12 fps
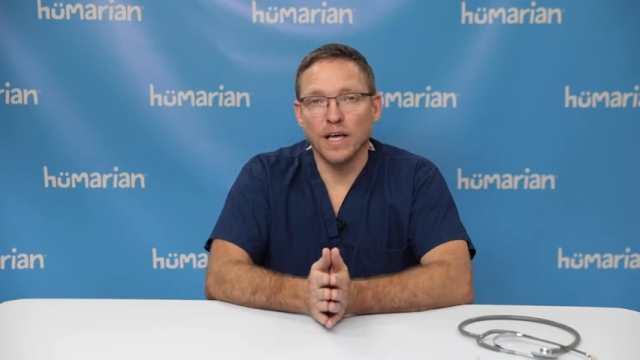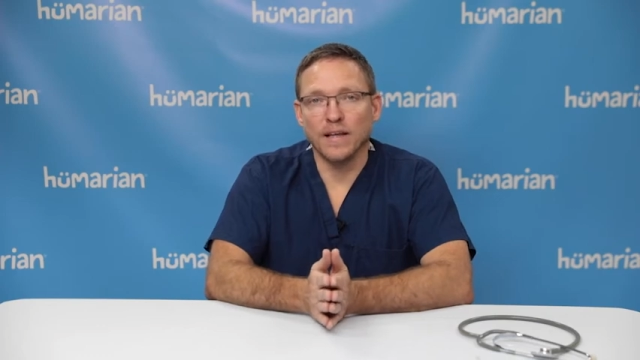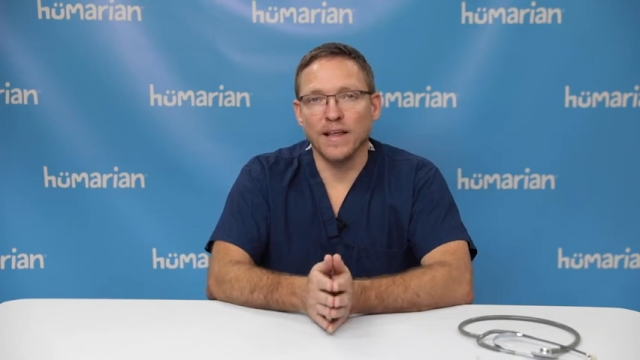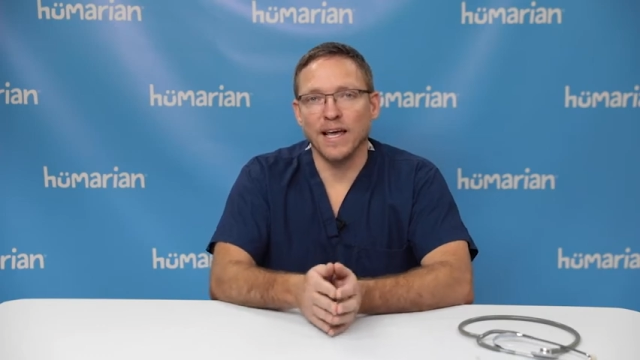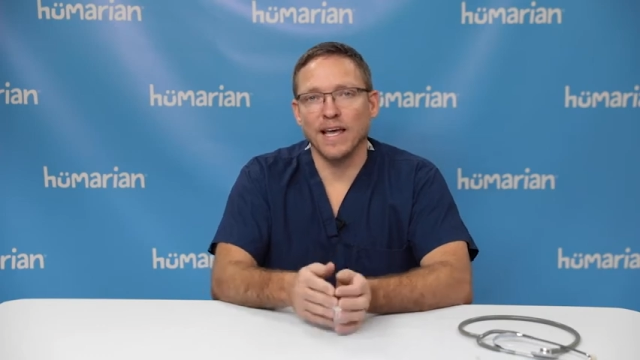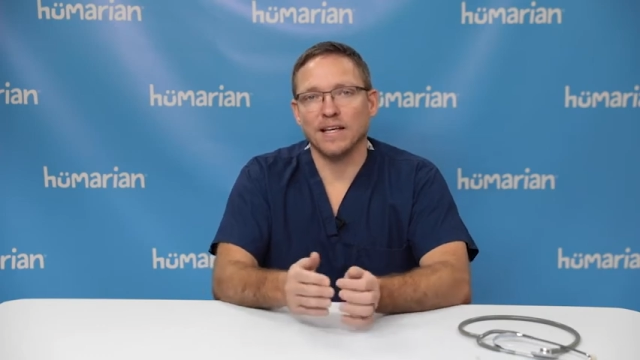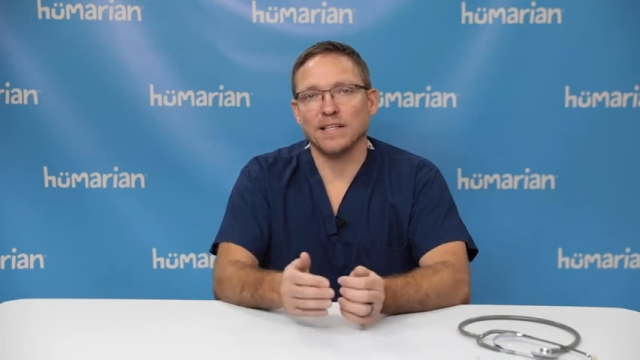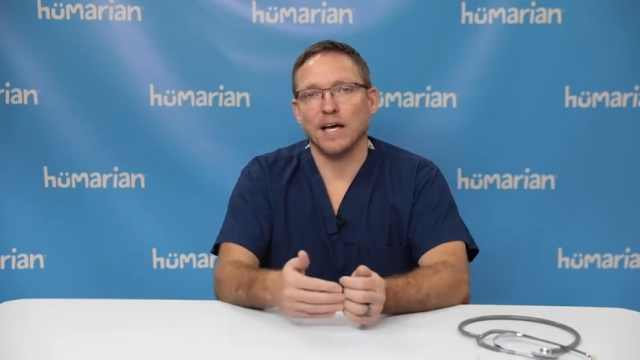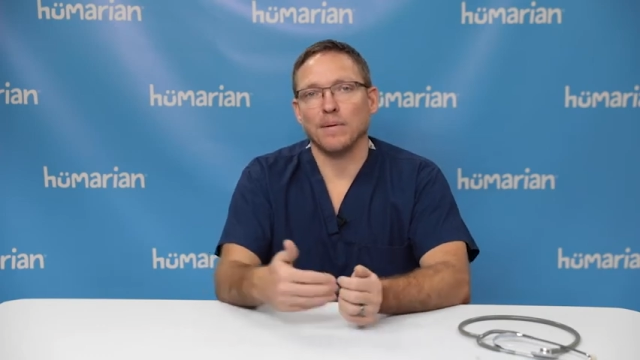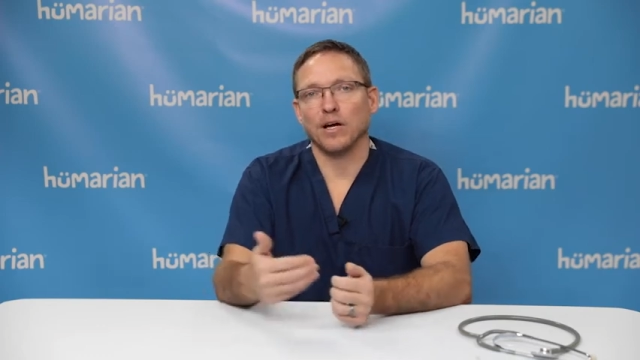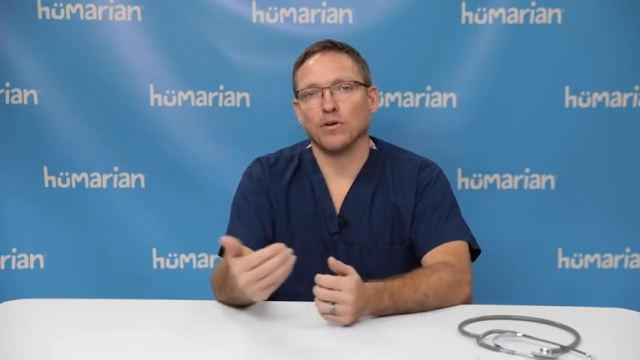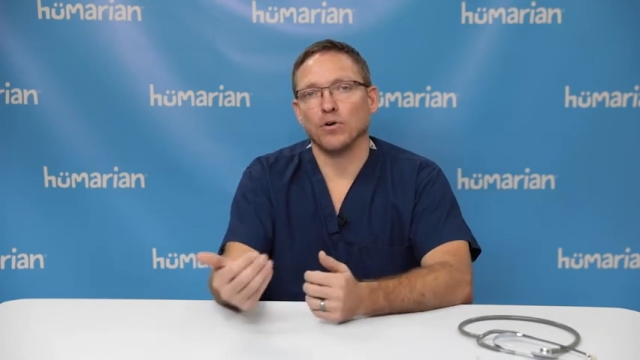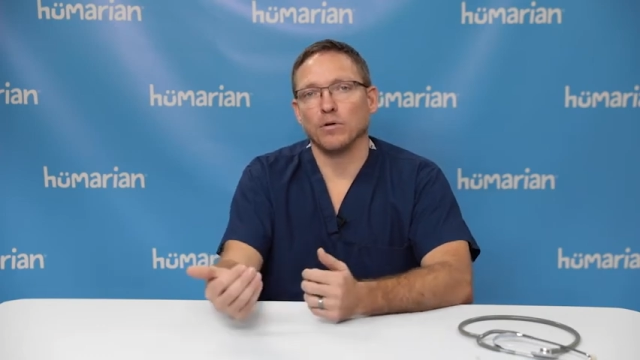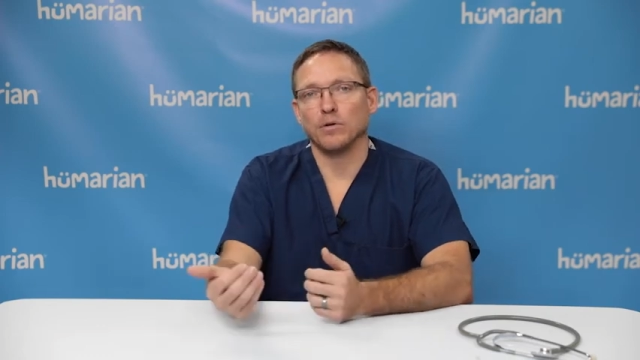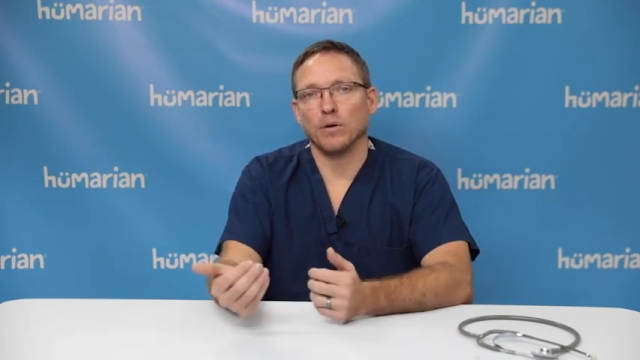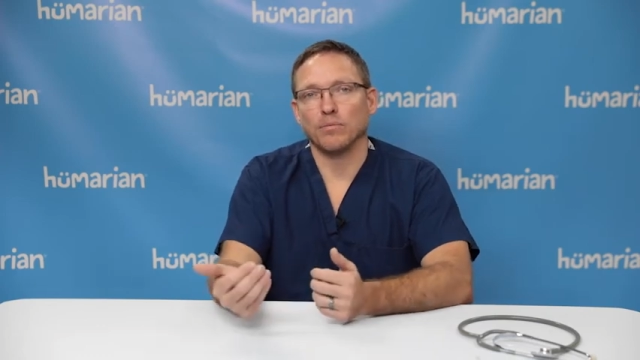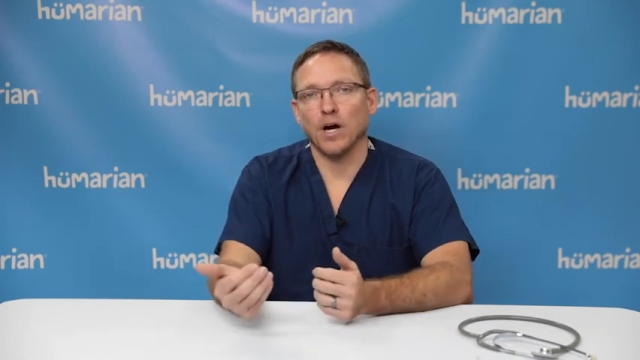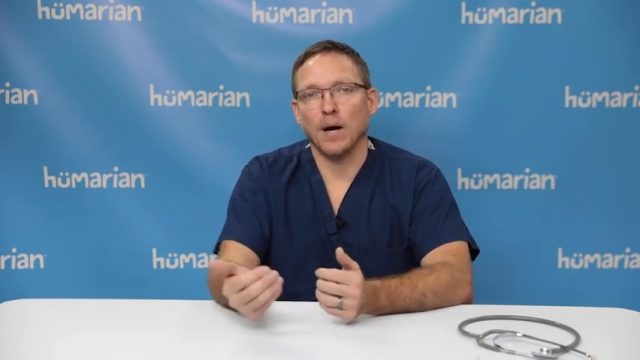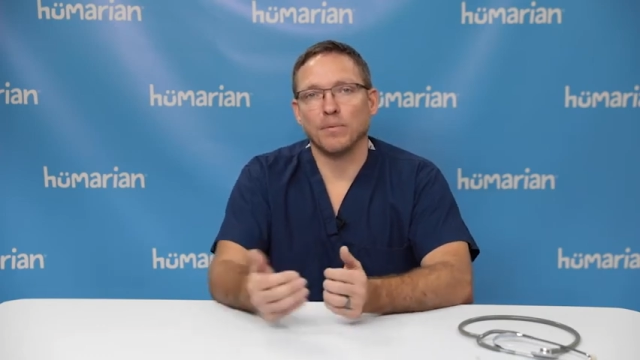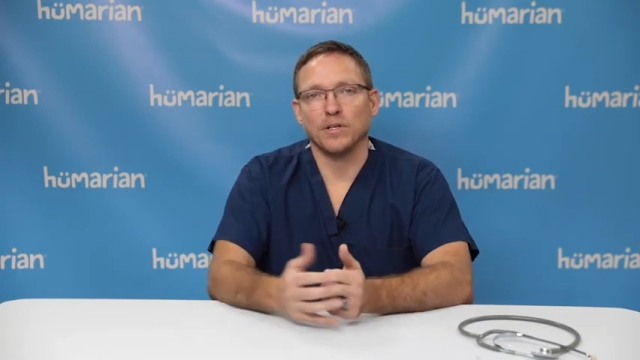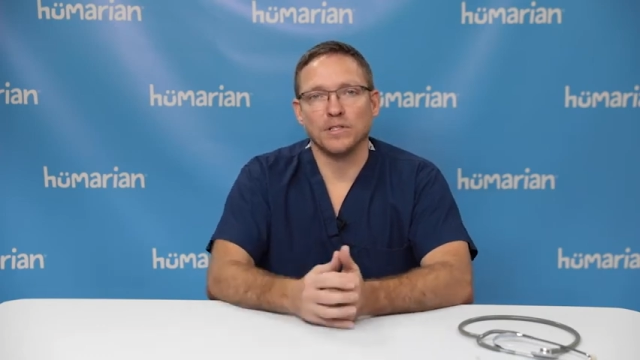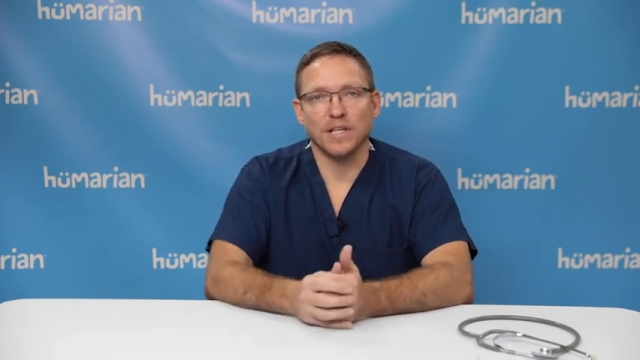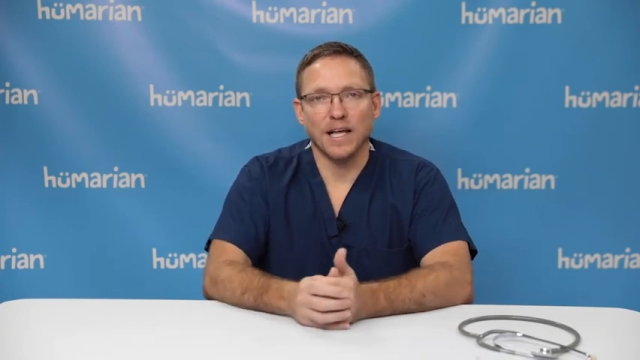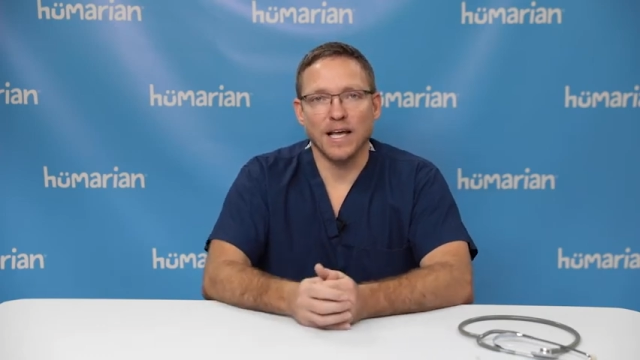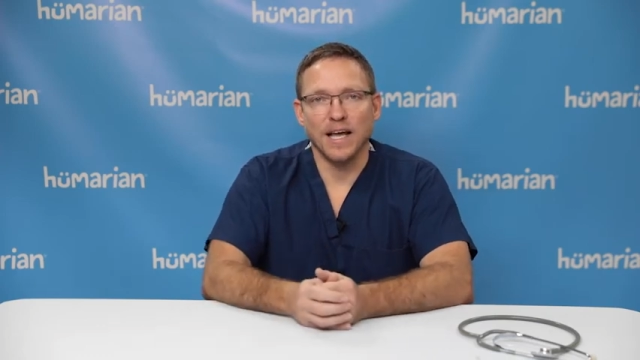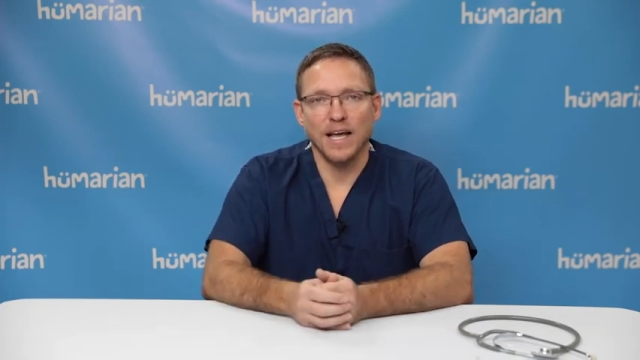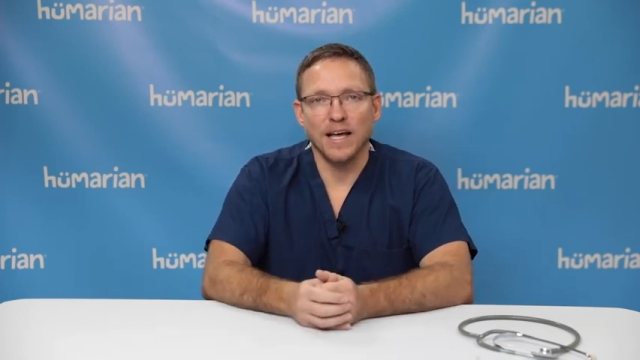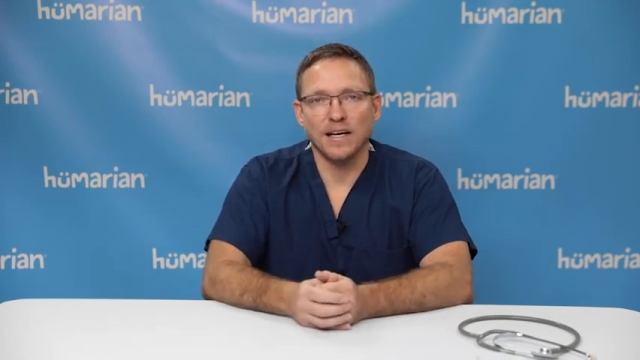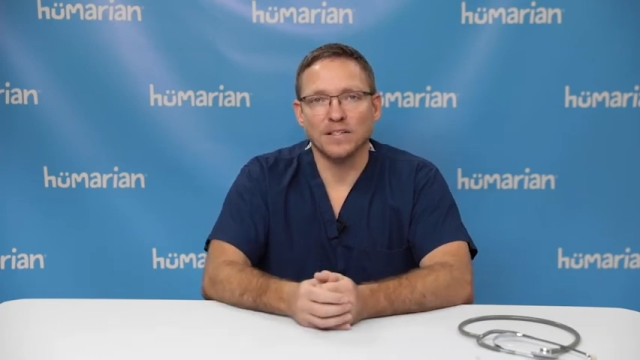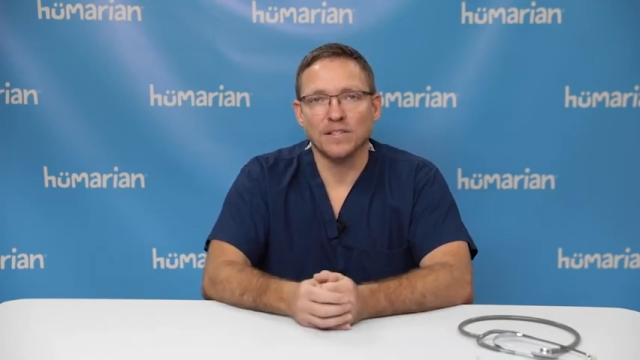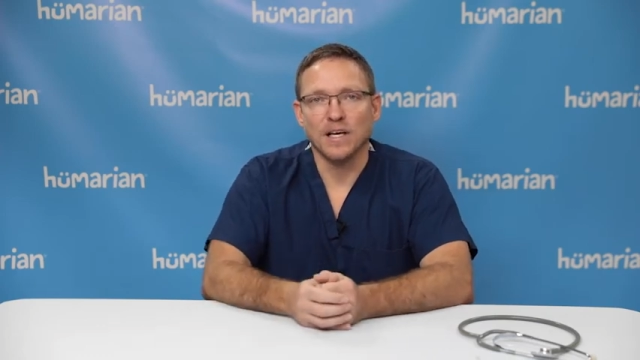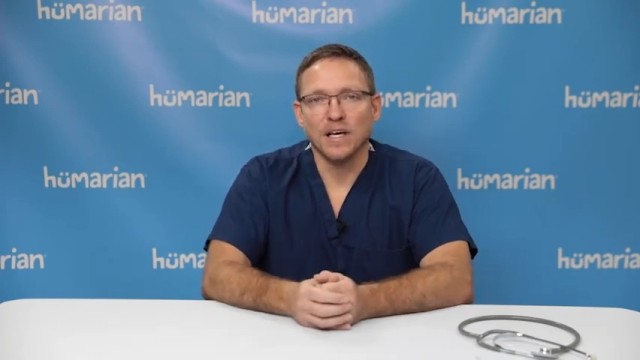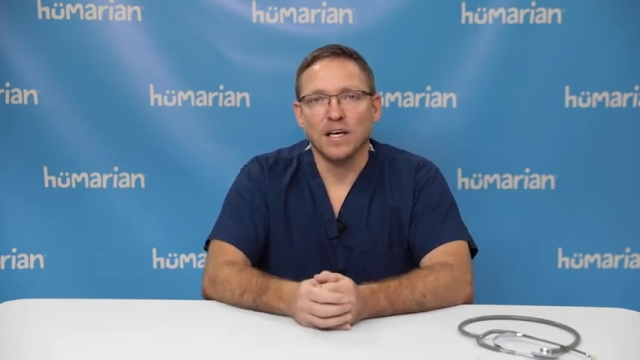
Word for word: and the antimicrobial properties that it has,